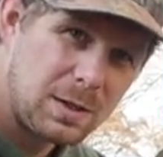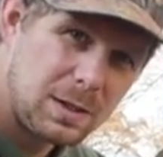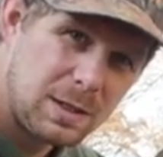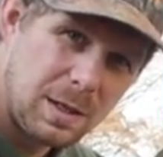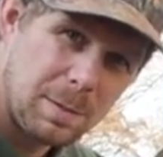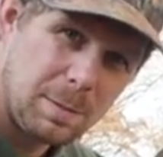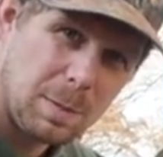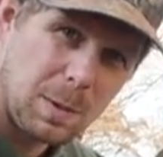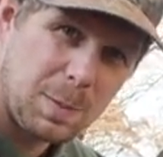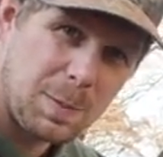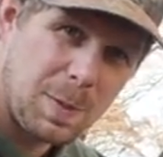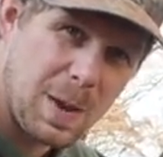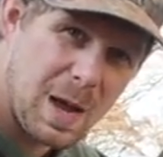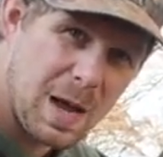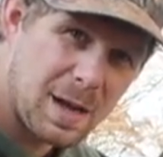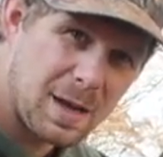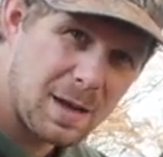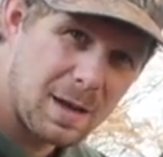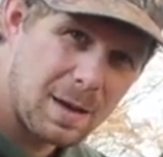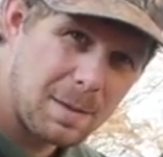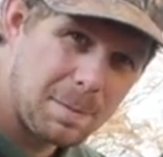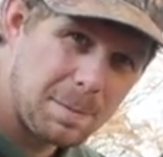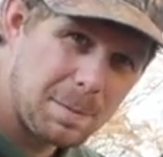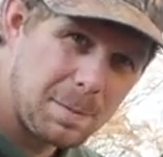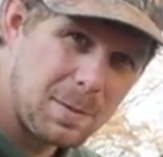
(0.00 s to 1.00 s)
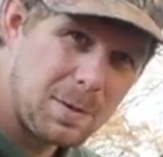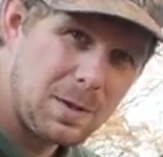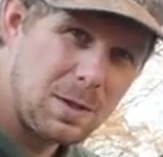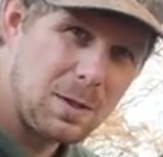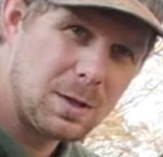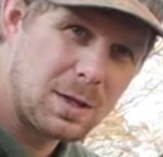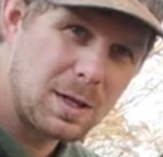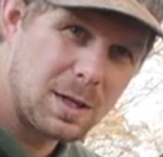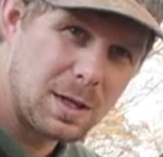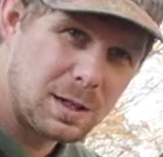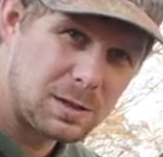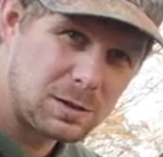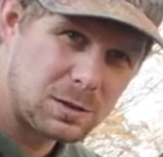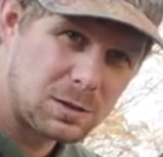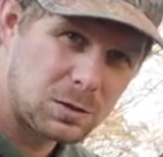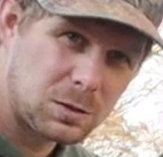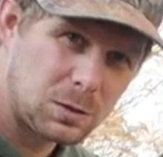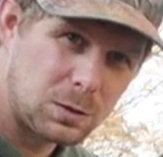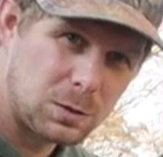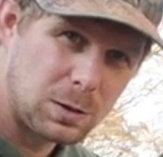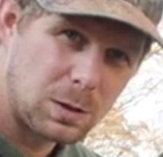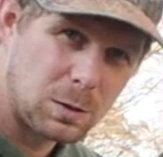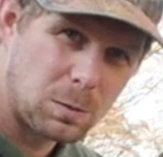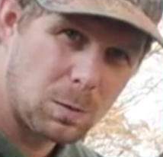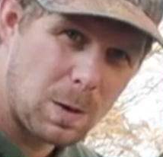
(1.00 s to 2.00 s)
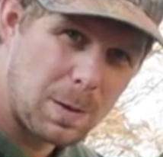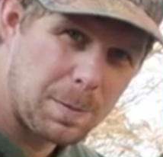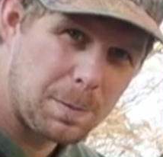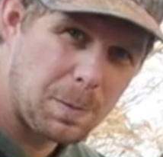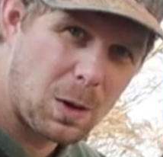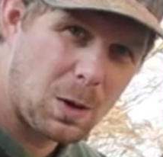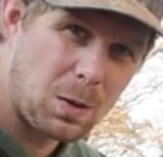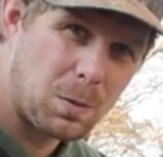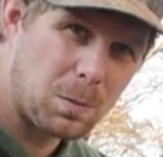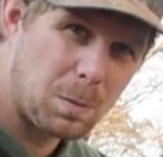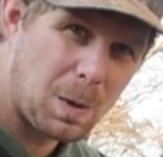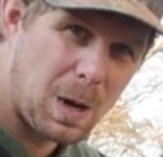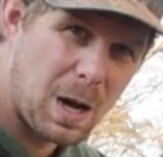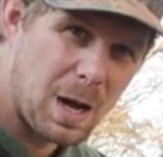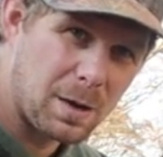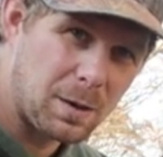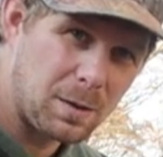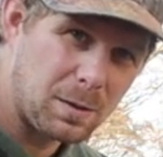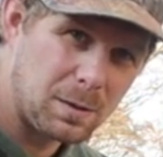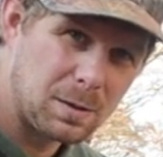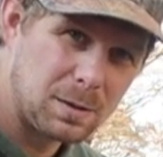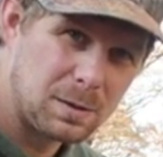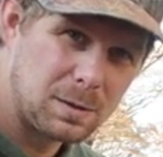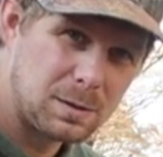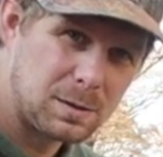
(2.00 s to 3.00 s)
tip it back up. You can unscrew your 1 pound bottle.